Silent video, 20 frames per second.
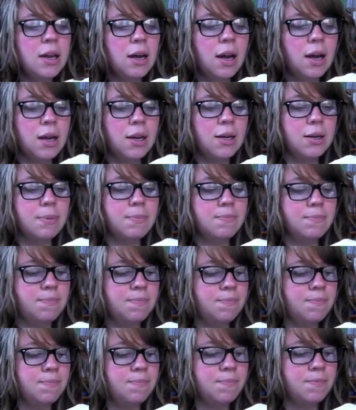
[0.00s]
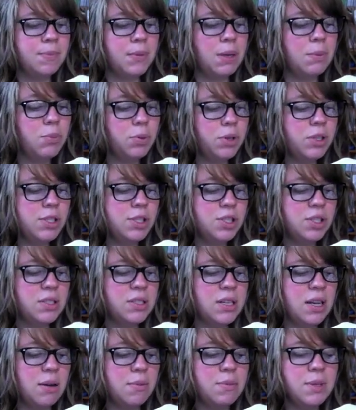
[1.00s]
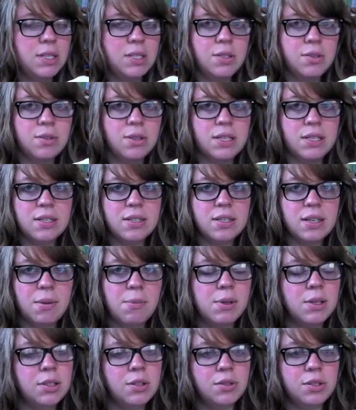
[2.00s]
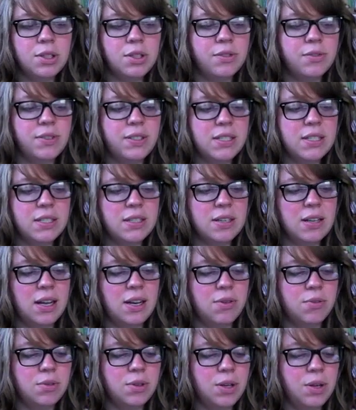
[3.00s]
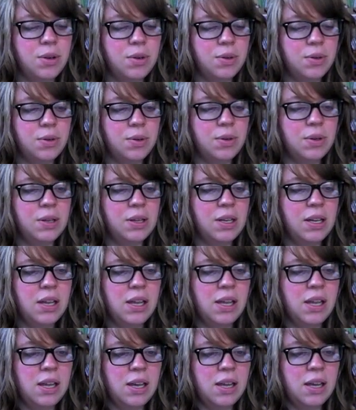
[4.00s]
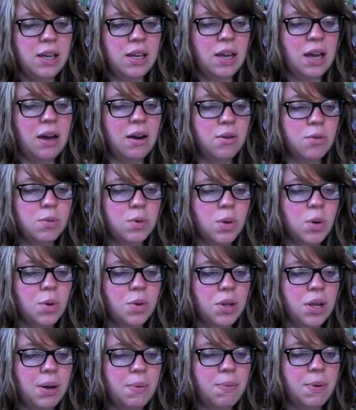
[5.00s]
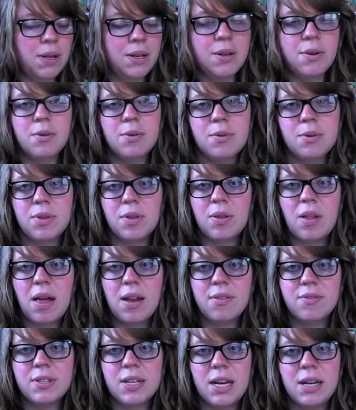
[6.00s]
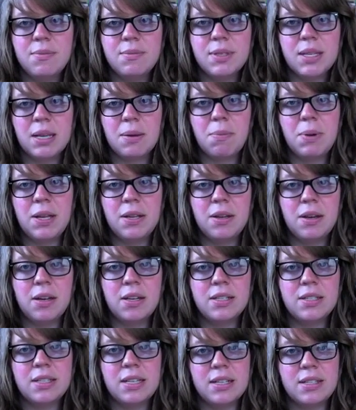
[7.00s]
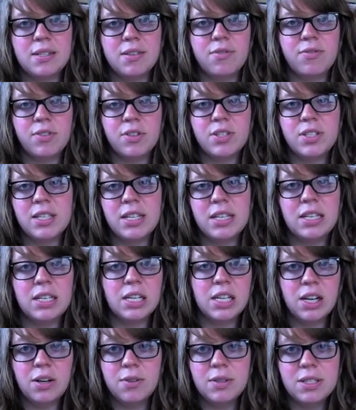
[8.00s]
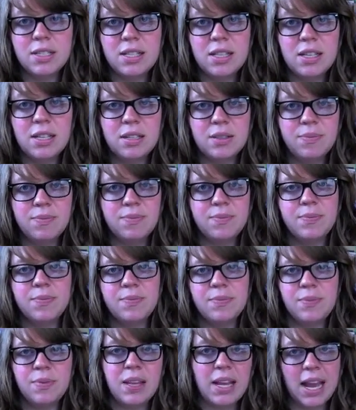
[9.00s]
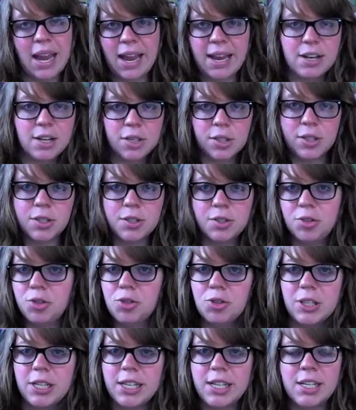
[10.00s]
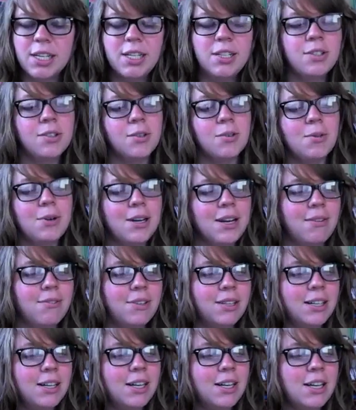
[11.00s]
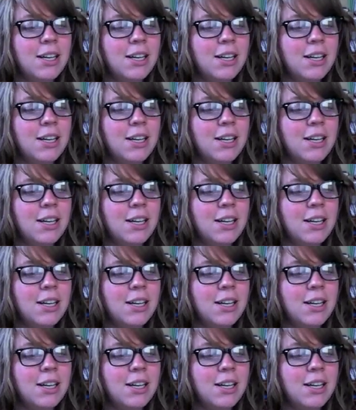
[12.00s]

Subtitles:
I'm pretty sure that's how I'm going to do this. I'm a little nervous. I don't know how it will hold up. I know with a lot of times, like piñatas, that's the first thing to go is the anchor string or whatever.